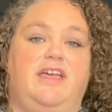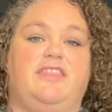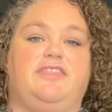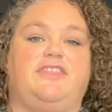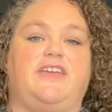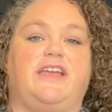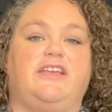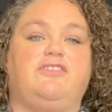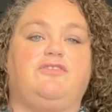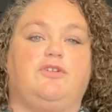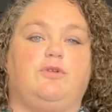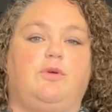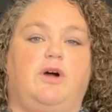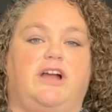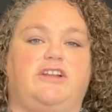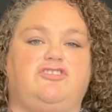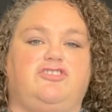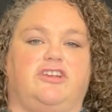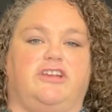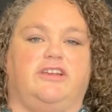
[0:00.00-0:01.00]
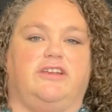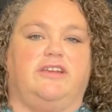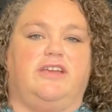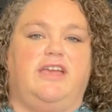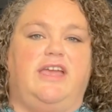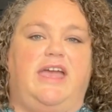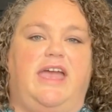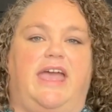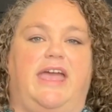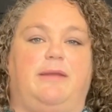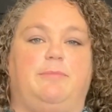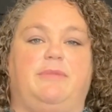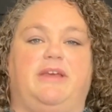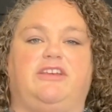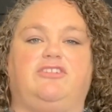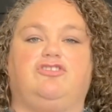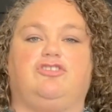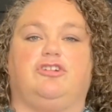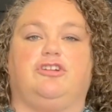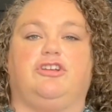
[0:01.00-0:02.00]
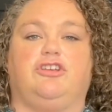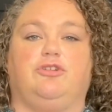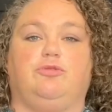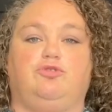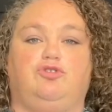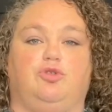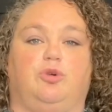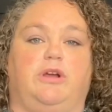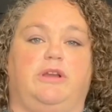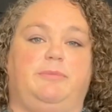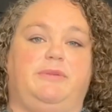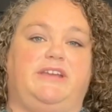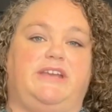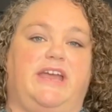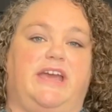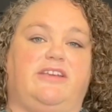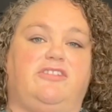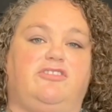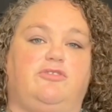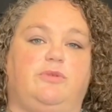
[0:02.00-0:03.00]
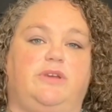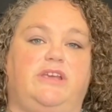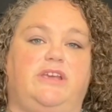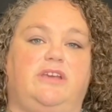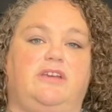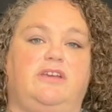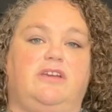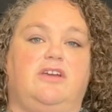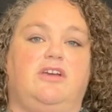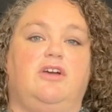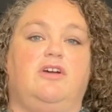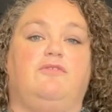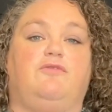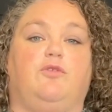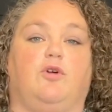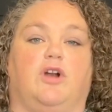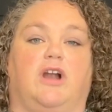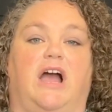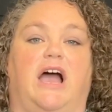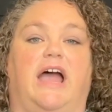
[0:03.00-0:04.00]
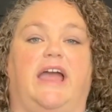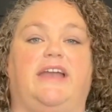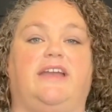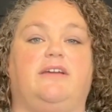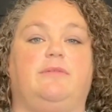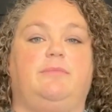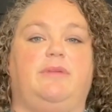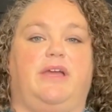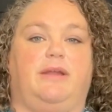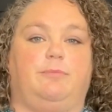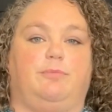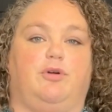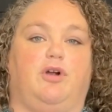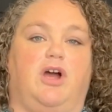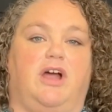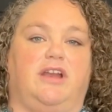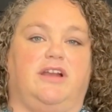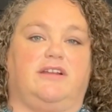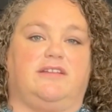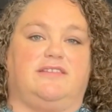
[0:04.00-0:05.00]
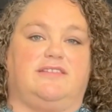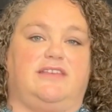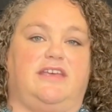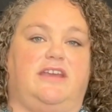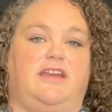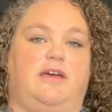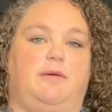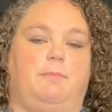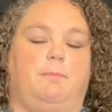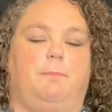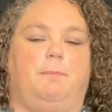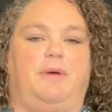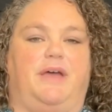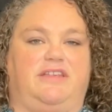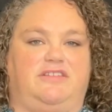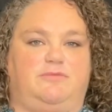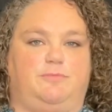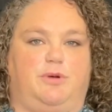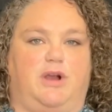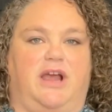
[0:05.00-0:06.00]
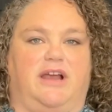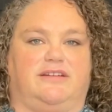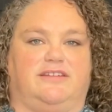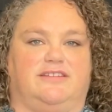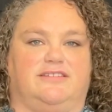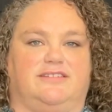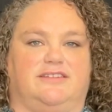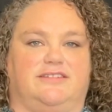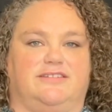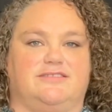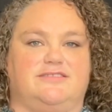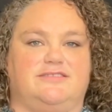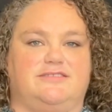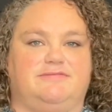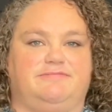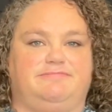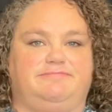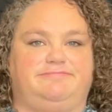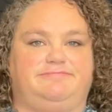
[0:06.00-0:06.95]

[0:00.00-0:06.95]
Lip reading: Thanks for watching, and make sure you join me next week for item and product setup best practices.